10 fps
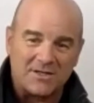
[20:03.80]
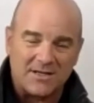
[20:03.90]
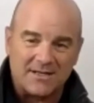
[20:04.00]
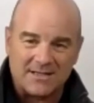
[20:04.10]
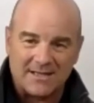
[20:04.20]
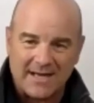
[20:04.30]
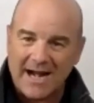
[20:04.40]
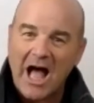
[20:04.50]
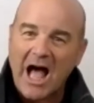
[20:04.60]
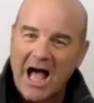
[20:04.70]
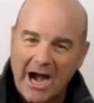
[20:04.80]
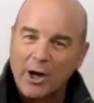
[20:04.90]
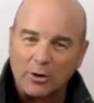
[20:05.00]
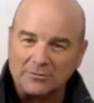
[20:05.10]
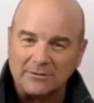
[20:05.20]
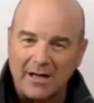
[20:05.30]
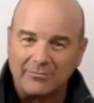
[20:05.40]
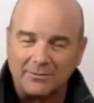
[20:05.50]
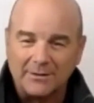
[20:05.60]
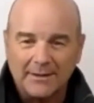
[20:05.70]
is at a higher level.
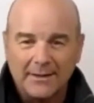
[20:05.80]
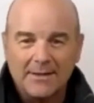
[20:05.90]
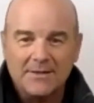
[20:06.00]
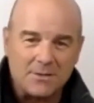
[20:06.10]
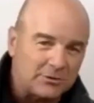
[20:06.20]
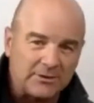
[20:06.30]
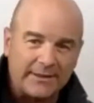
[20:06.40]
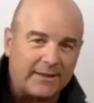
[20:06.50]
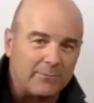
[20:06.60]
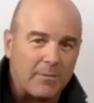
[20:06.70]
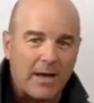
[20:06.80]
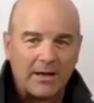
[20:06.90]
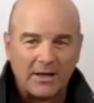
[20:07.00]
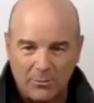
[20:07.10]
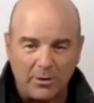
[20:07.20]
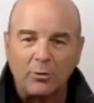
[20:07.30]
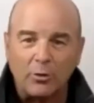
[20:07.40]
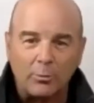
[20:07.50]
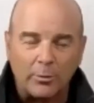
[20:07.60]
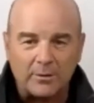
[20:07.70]
Similarly, in my community
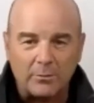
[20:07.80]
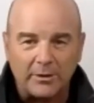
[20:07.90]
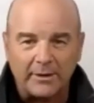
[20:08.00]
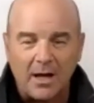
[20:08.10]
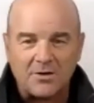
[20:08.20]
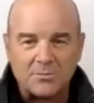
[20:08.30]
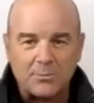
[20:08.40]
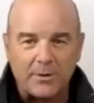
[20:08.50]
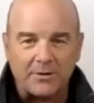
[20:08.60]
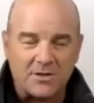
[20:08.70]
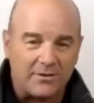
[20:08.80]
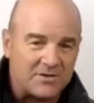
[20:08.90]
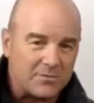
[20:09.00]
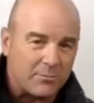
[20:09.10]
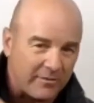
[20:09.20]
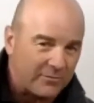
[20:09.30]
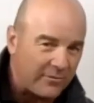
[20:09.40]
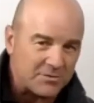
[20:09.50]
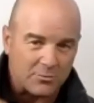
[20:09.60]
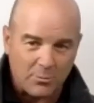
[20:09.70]
group with the $1 million speakers, these are
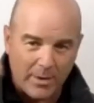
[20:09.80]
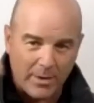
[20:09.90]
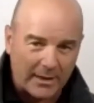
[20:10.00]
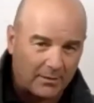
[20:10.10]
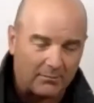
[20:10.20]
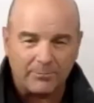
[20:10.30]
folks who are making,